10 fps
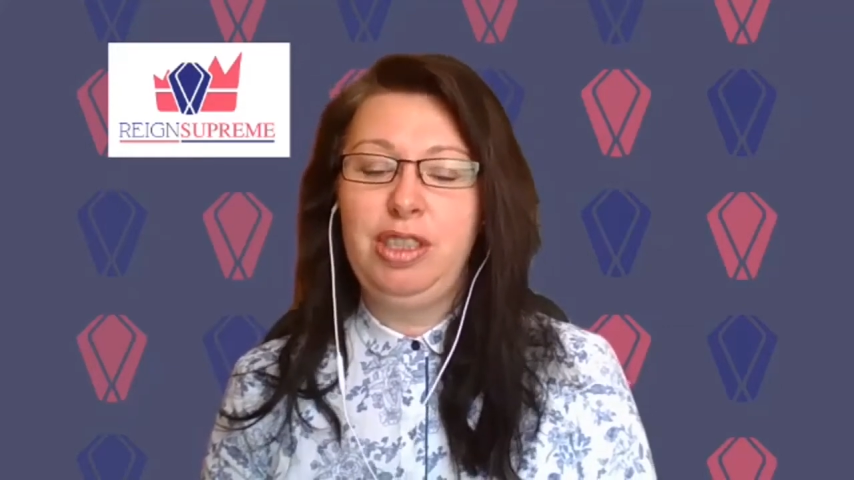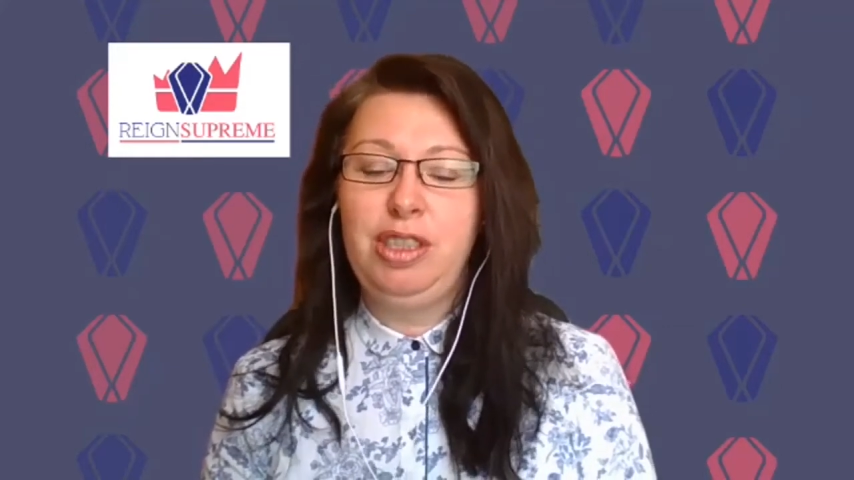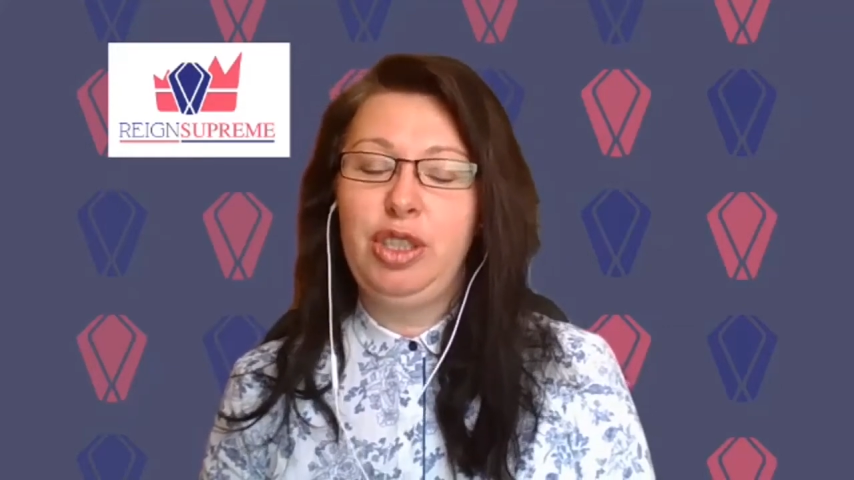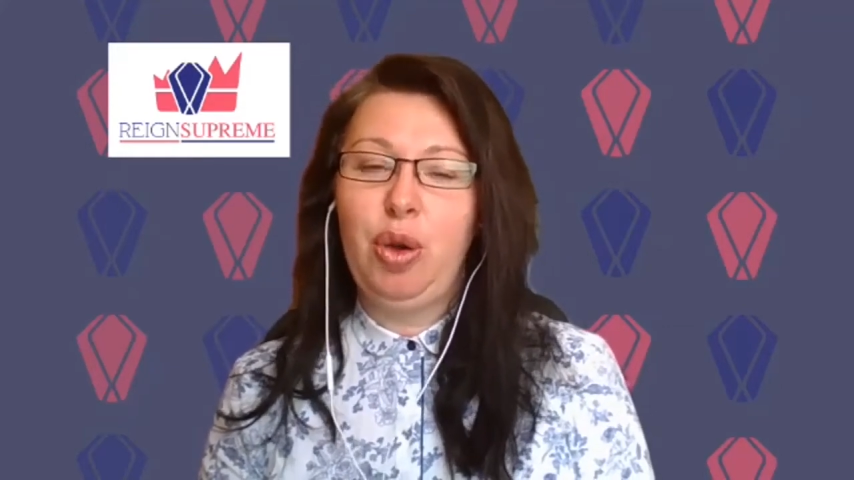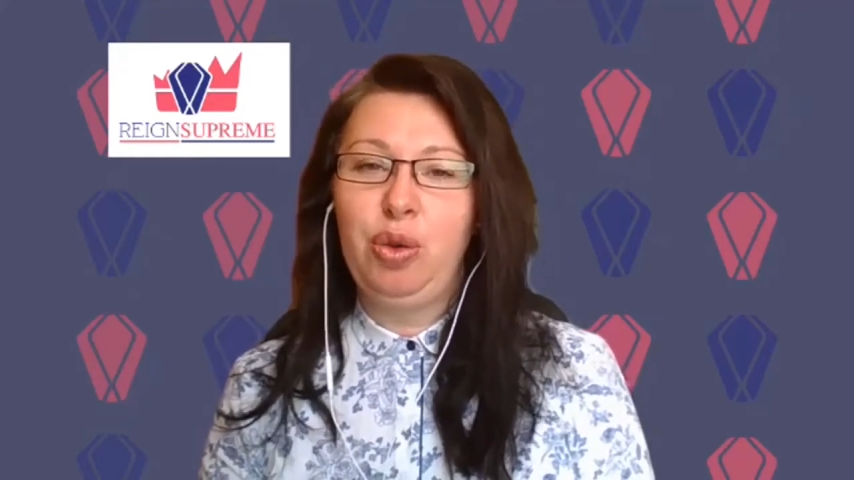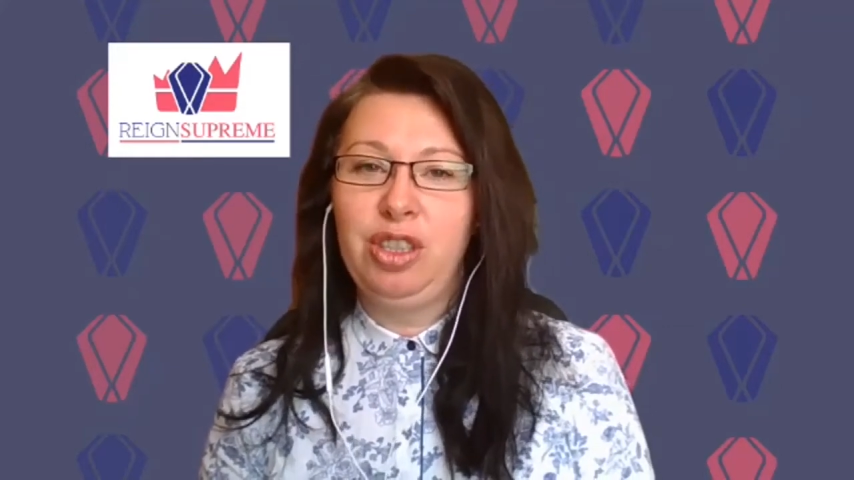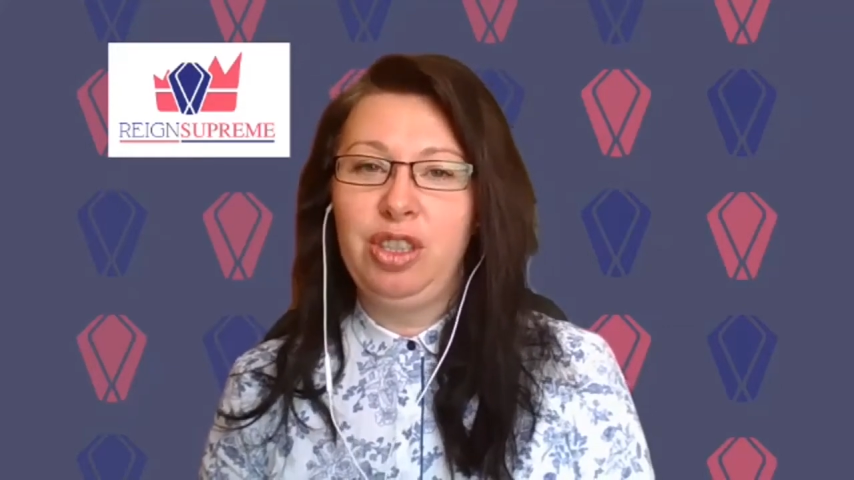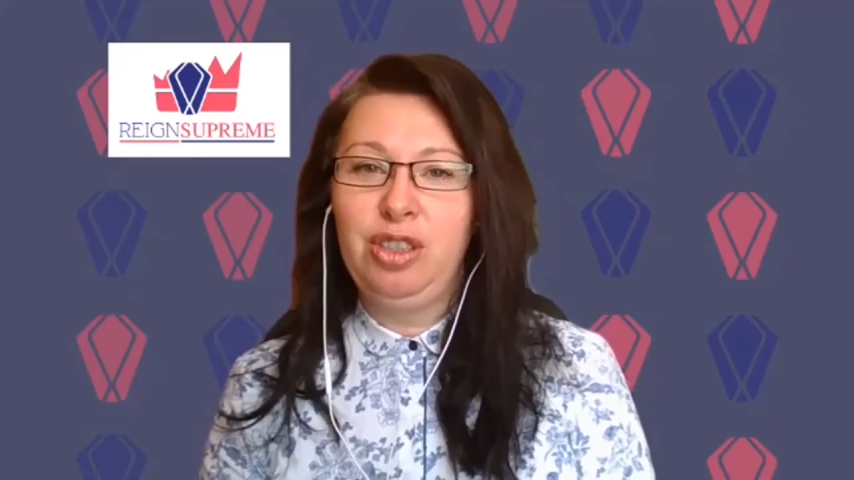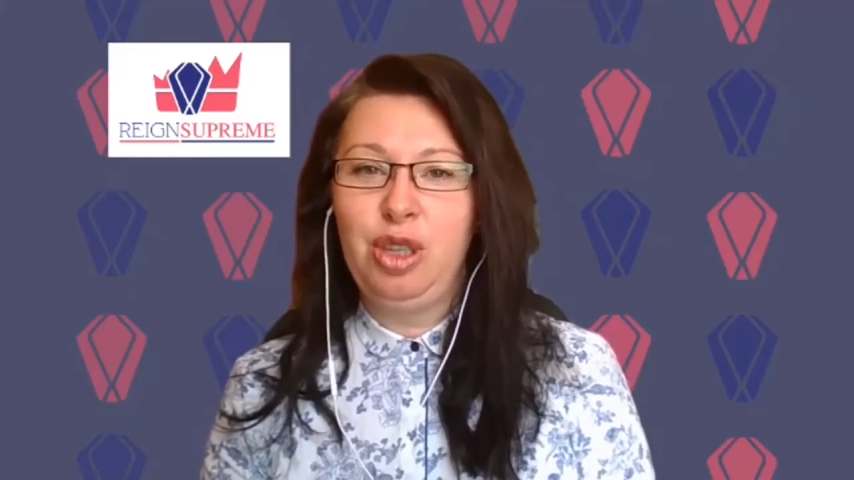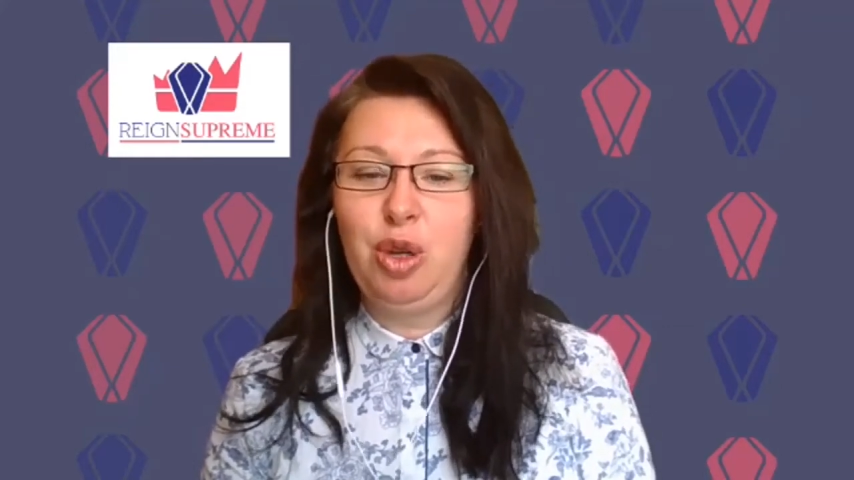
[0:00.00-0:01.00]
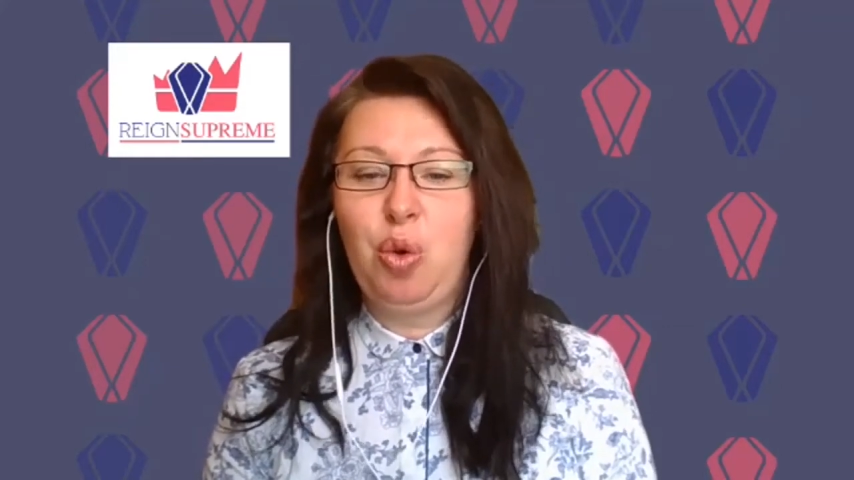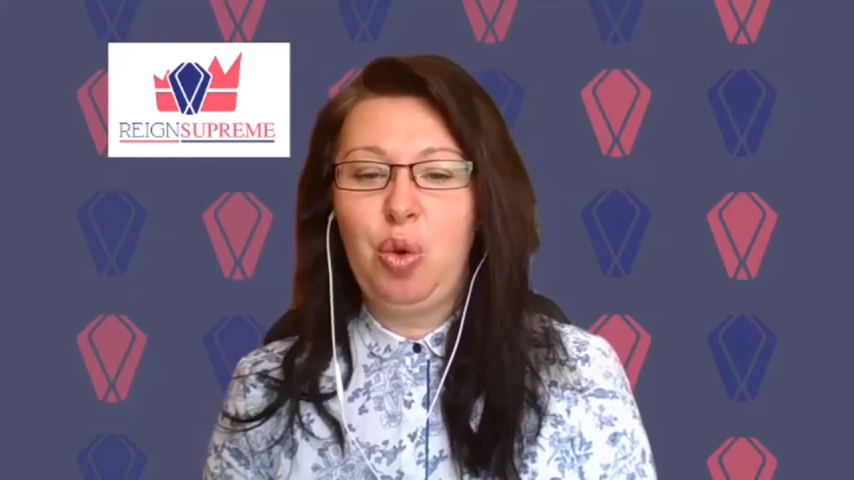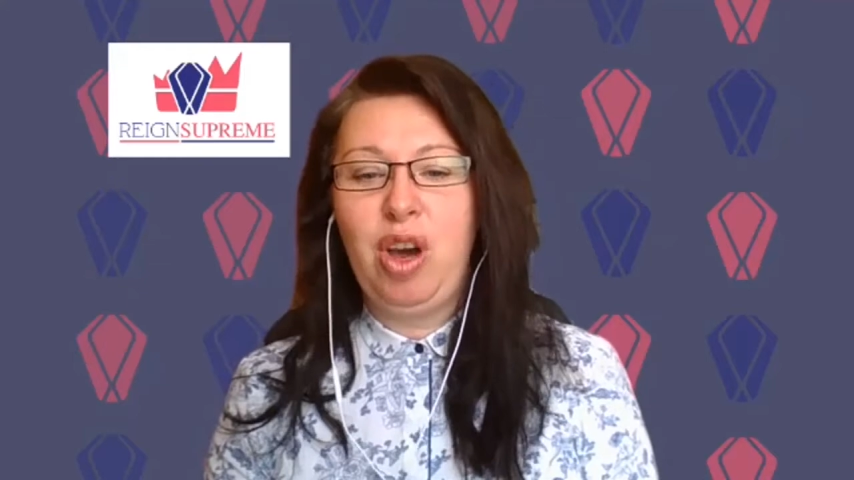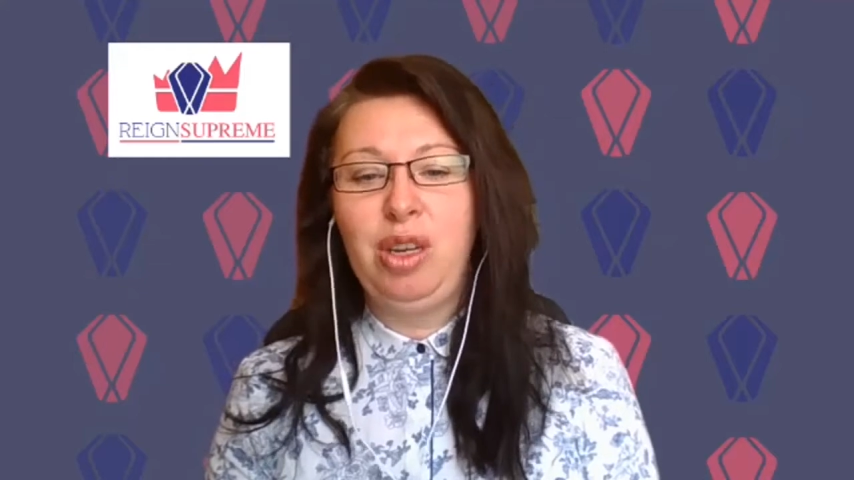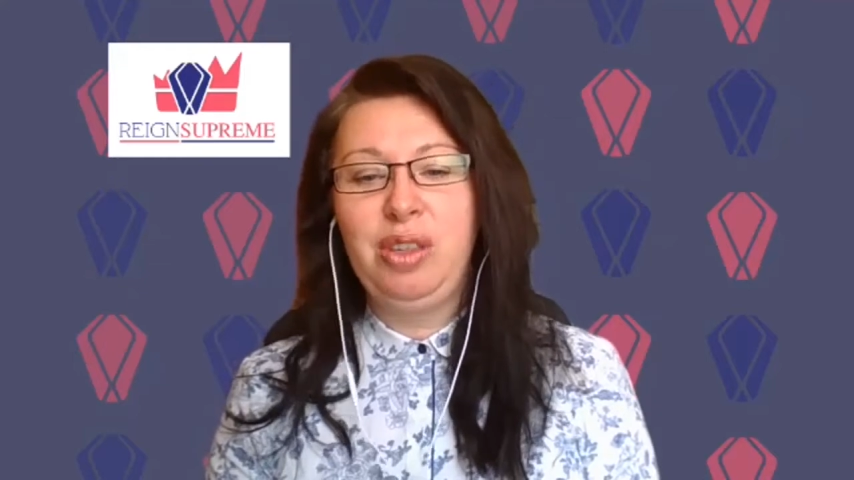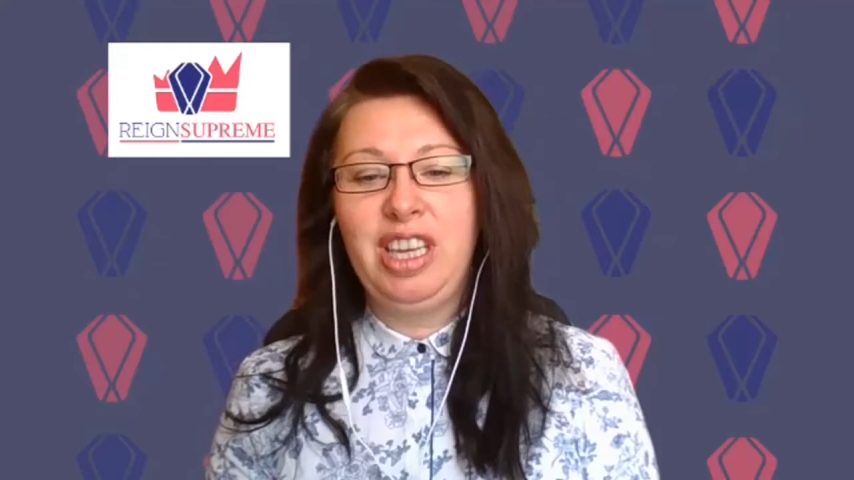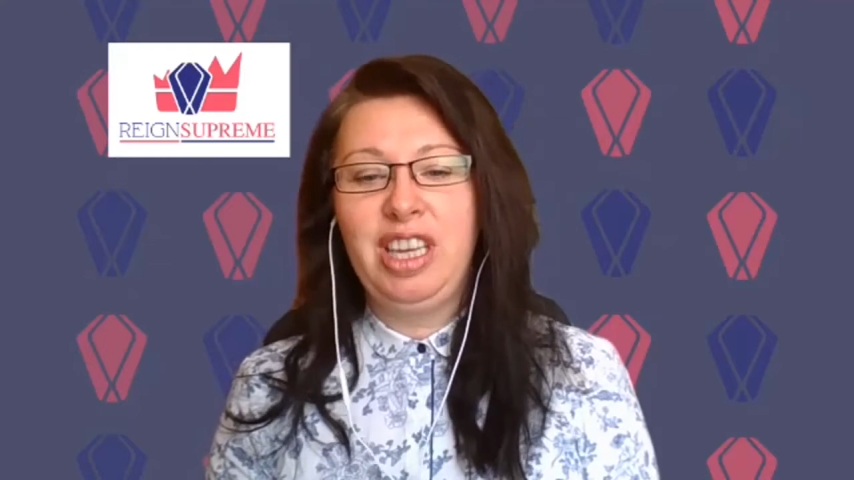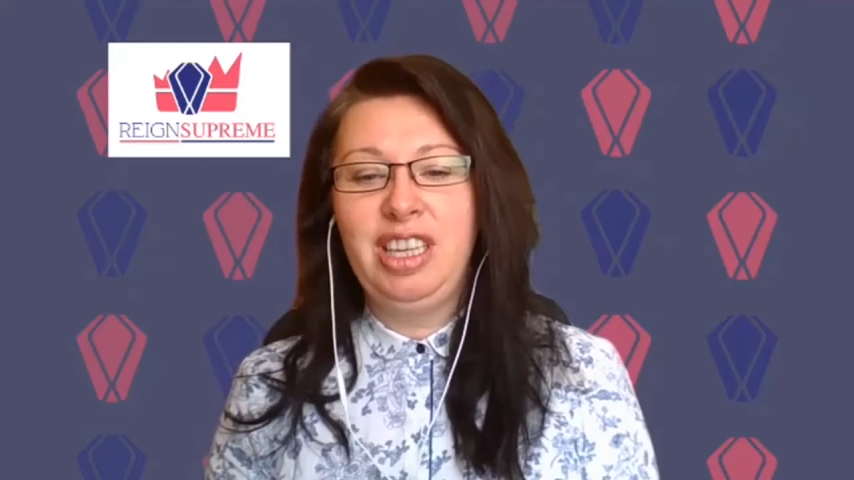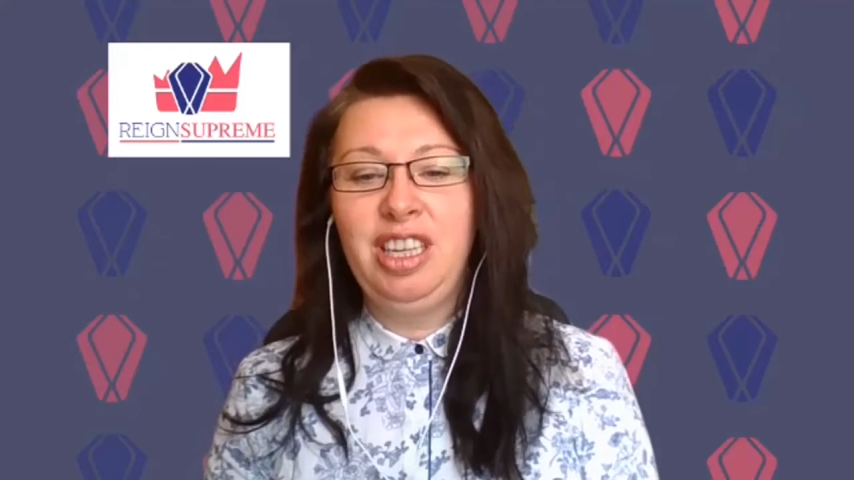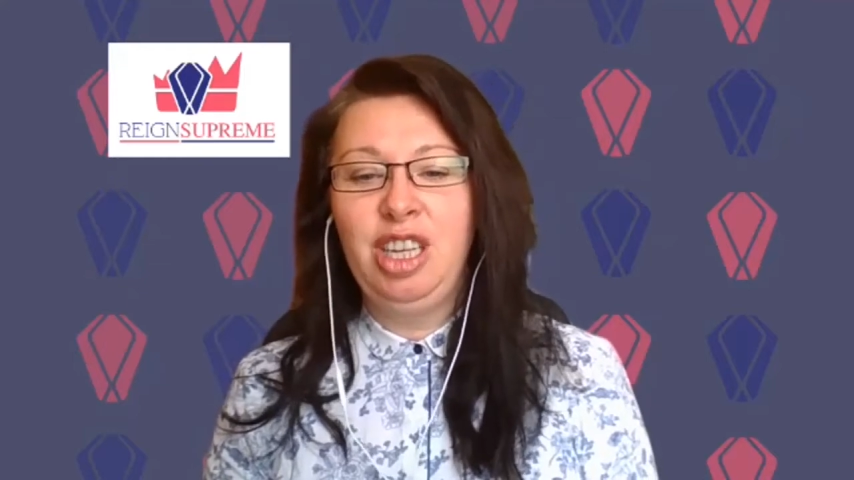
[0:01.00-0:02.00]
business owners who are
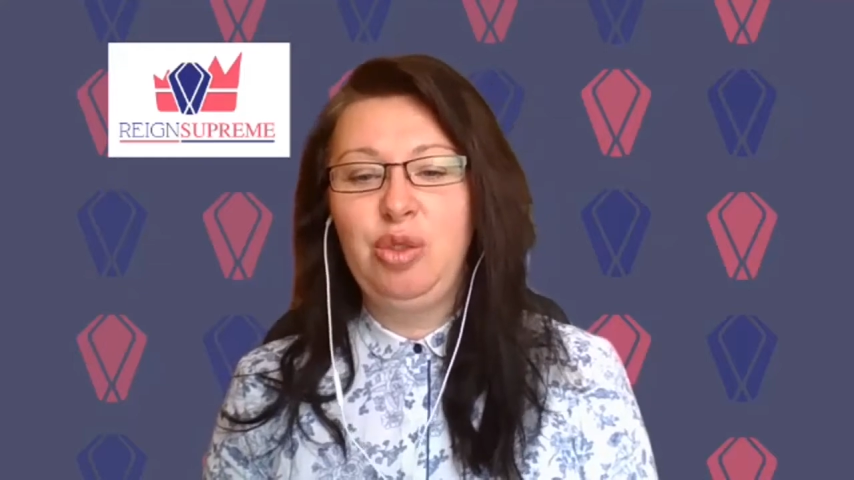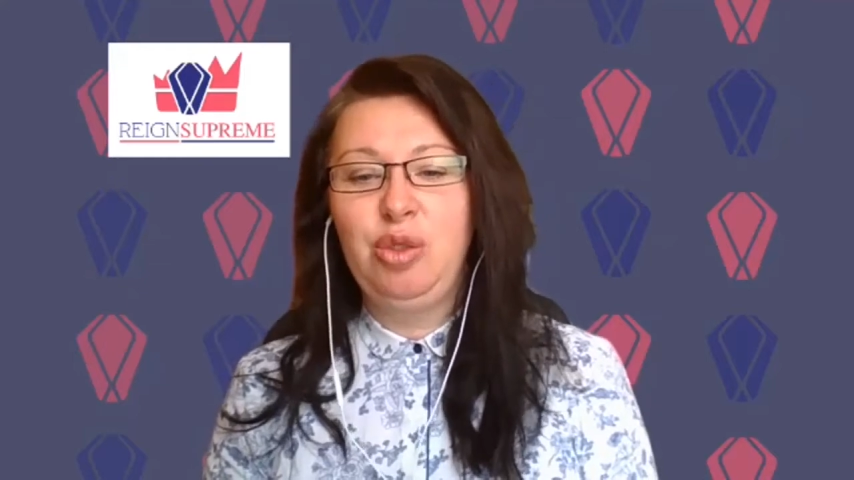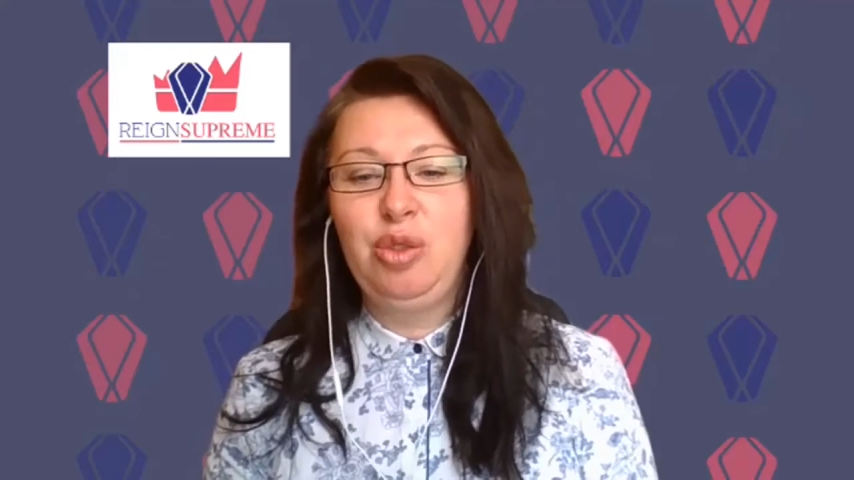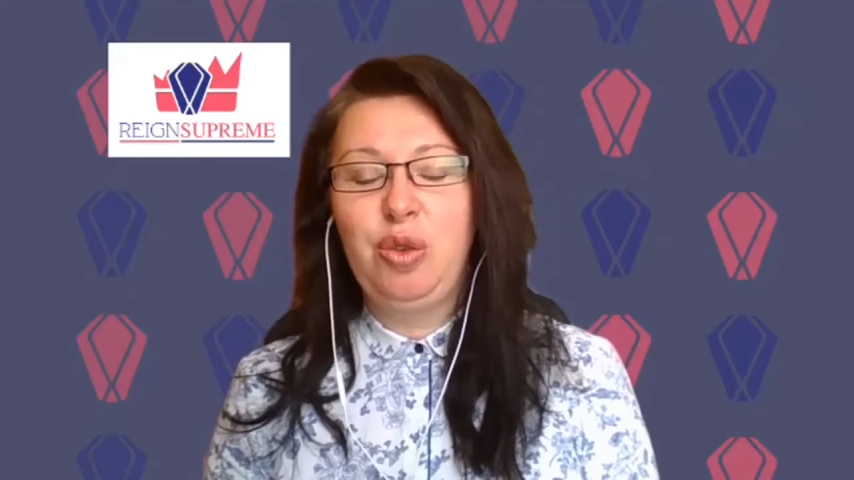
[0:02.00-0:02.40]
looking